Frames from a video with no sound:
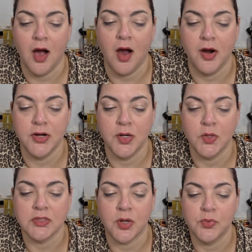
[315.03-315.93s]
Heart
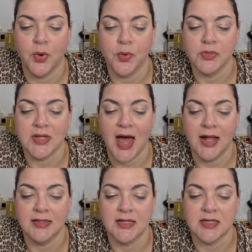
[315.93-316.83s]
notes are rose,
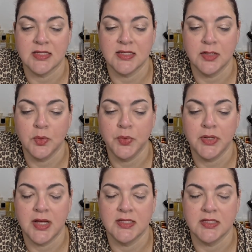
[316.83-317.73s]
Atlas,
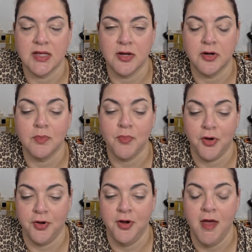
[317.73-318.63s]
cedarwood, and sacred
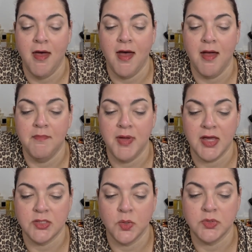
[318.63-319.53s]
myrrh, and
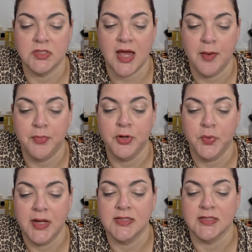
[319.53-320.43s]
base notes is
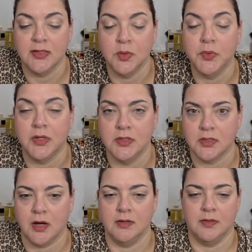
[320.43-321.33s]
ambergris, sandalwood, and
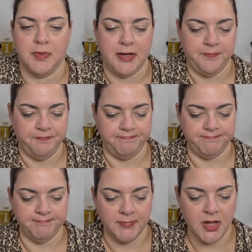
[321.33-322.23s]
tonka bean.
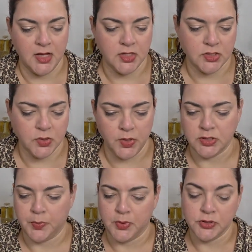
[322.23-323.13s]
So
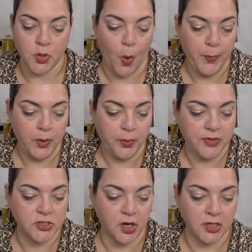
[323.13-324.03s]
it's supposed to open with
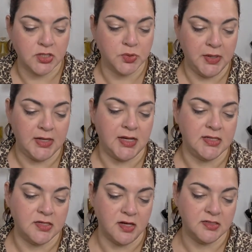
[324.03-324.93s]
a dark, sweet, and
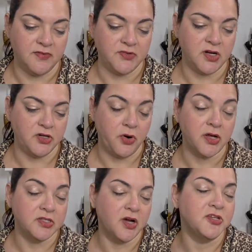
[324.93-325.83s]
seductive
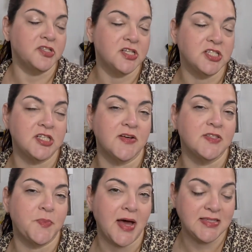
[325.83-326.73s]
contradiction
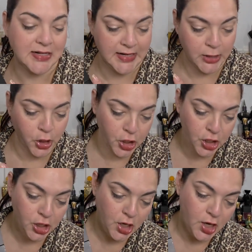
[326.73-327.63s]
of spiced liquor,